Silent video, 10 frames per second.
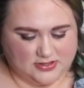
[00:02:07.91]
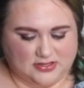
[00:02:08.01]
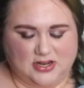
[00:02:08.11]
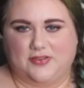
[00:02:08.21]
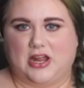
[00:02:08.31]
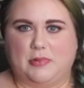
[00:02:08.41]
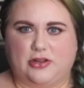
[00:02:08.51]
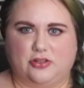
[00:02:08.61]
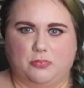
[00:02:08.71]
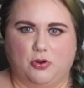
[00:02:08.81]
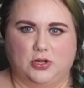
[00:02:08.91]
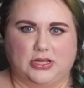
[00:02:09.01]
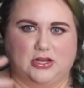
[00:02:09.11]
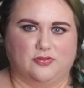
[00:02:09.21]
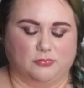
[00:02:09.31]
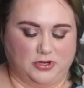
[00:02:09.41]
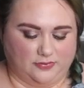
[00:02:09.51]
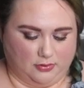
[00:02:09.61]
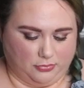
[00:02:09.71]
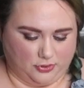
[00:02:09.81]
the stuff that I'm actually pulling in from
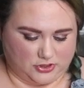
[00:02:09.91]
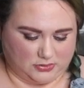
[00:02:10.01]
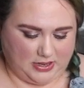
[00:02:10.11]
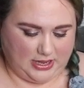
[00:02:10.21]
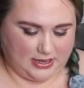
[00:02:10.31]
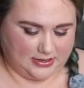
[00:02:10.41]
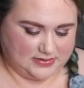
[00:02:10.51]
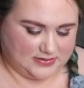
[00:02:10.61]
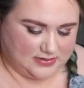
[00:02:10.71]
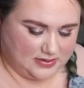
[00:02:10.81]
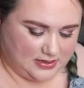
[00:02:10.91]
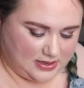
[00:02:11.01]
different project pans,